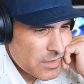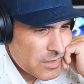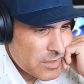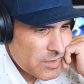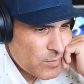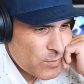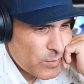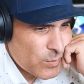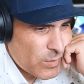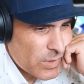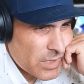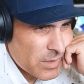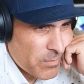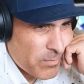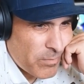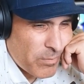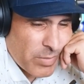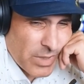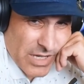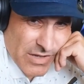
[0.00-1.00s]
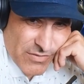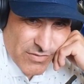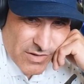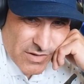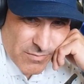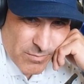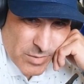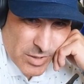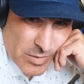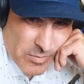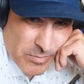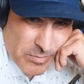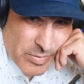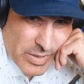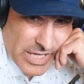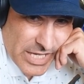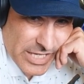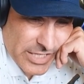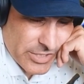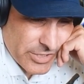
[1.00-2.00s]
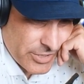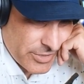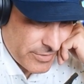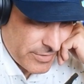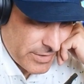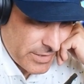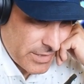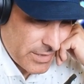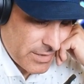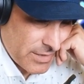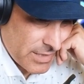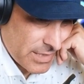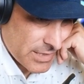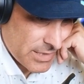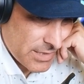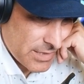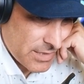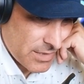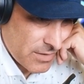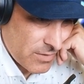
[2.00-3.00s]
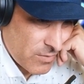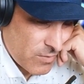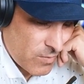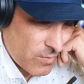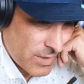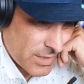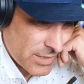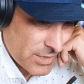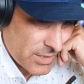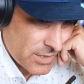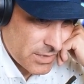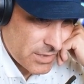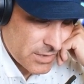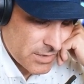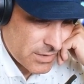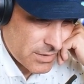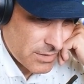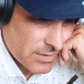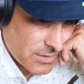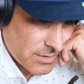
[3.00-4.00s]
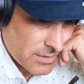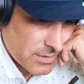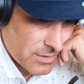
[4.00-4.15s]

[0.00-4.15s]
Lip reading: Do we want to buff up our Patriot? That's the question.